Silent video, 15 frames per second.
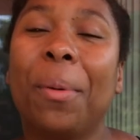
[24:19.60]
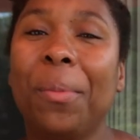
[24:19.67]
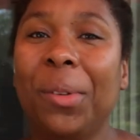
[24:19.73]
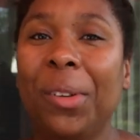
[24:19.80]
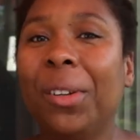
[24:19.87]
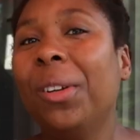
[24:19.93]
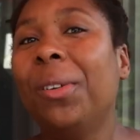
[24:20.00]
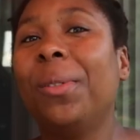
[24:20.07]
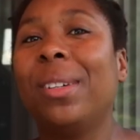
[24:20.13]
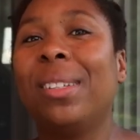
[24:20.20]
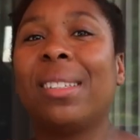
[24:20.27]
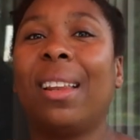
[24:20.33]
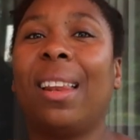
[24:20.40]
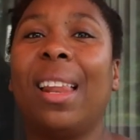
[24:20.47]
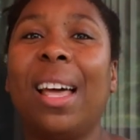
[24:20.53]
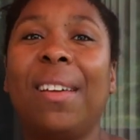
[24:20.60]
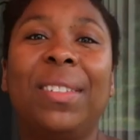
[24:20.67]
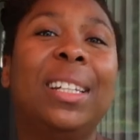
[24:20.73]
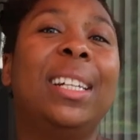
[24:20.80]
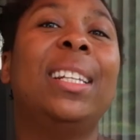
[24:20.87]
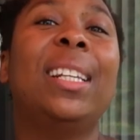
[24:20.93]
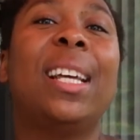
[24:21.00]
Bermuda was
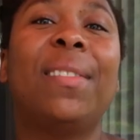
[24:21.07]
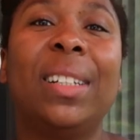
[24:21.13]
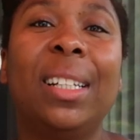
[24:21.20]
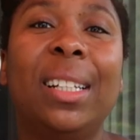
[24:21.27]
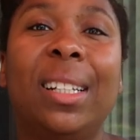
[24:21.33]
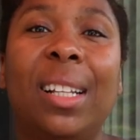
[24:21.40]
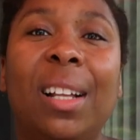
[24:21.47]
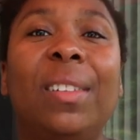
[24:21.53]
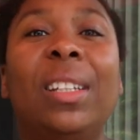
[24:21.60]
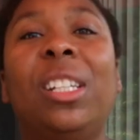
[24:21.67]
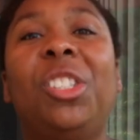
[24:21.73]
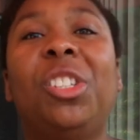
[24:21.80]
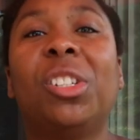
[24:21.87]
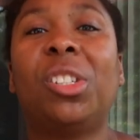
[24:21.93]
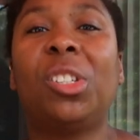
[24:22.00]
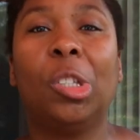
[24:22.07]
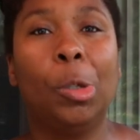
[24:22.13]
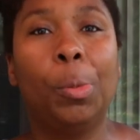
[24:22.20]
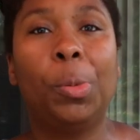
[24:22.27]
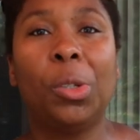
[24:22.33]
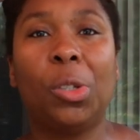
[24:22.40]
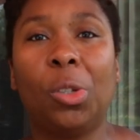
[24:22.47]
lovely, lovely, lovely, just
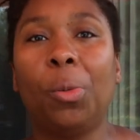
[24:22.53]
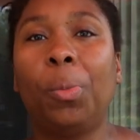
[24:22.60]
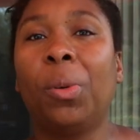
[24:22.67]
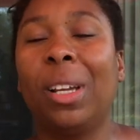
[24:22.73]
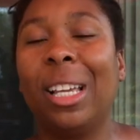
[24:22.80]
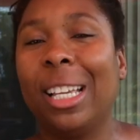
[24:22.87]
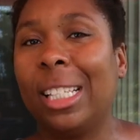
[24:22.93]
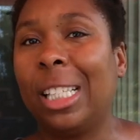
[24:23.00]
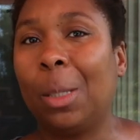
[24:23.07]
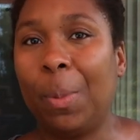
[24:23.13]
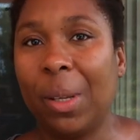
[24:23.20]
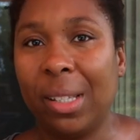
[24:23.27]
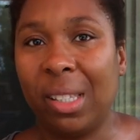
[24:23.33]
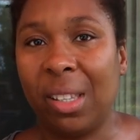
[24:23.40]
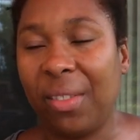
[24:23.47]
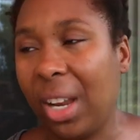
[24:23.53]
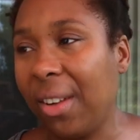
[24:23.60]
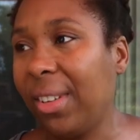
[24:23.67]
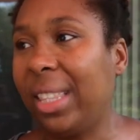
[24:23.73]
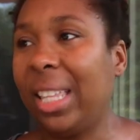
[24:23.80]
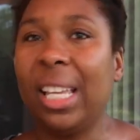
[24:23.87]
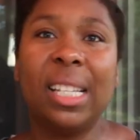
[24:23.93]
super, super expensive.
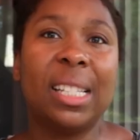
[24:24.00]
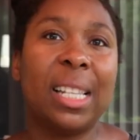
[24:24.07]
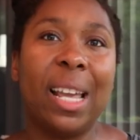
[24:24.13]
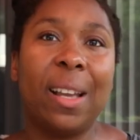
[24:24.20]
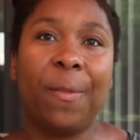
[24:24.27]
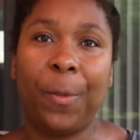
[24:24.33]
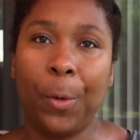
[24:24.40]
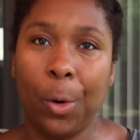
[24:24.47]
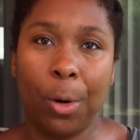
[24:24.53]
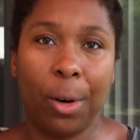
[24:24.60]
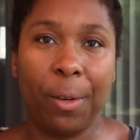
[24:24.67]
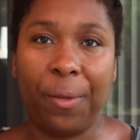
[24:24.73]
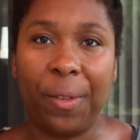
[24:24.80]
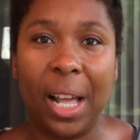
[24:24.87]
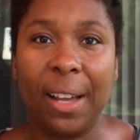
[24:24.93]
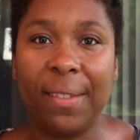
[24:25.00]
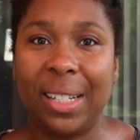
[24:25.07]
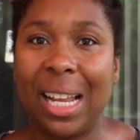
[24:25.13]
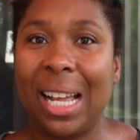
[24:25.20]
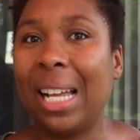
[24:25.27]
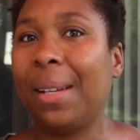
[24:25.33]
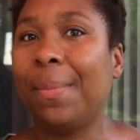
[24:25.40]
Everything's like four or five
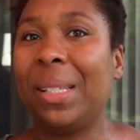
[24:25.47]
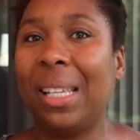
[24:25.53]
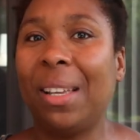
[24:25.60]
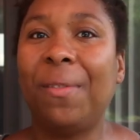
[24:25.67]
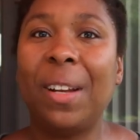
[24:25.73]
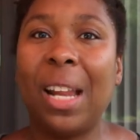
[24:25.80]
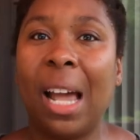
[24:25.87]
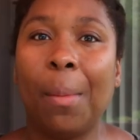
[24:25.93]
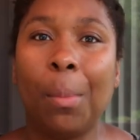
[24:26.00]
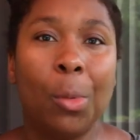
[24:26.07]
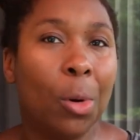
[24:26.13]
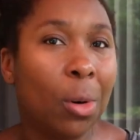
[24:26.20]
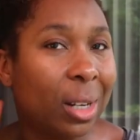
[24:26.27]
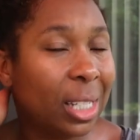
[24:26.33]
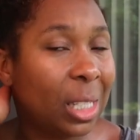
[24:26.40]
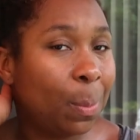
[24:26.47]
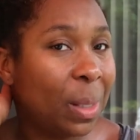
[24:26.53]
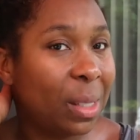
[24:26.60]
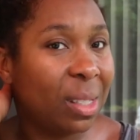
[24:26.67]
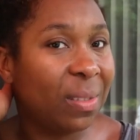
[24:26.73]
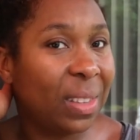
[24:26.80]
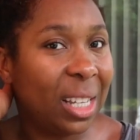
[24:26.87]
times, if not more
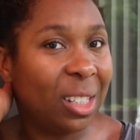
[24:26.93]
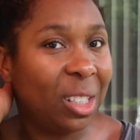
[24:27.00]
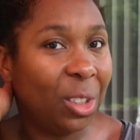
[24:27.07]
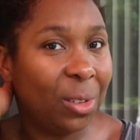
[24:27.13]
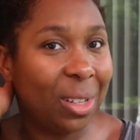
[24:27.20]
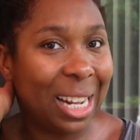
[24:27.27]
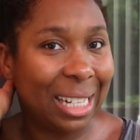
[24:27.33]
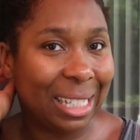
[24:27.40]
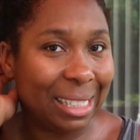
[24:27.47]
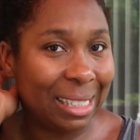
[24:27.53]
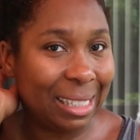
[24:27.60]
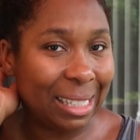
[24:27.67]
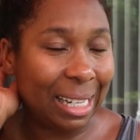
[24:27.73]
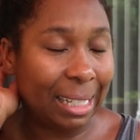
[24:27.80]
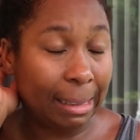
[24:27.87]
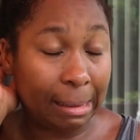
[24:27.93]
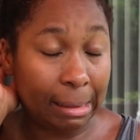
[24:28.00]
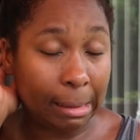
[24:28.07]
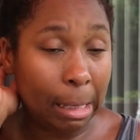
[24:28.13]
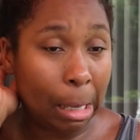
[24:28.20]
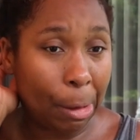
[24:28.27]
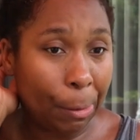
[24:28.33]
expensive than the United States.
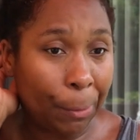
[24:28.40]
So